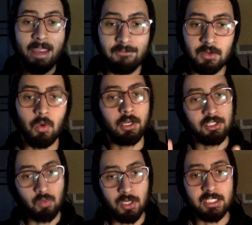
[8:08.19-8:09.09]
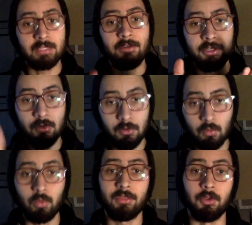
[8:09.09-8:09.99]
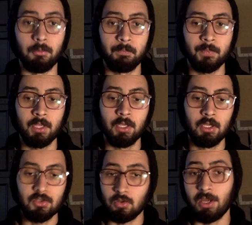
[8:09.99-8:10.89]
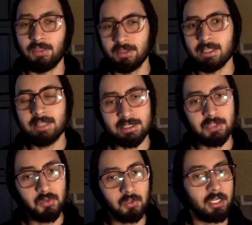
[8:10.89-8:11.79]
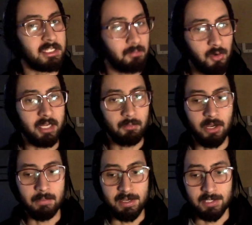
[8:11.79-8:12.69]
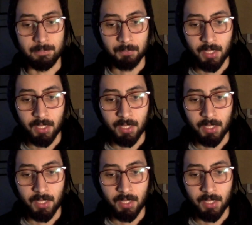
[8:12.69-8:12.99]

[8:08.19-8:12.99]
everyone is watching the video with you. So I think that that's a tool that is pretty amazing.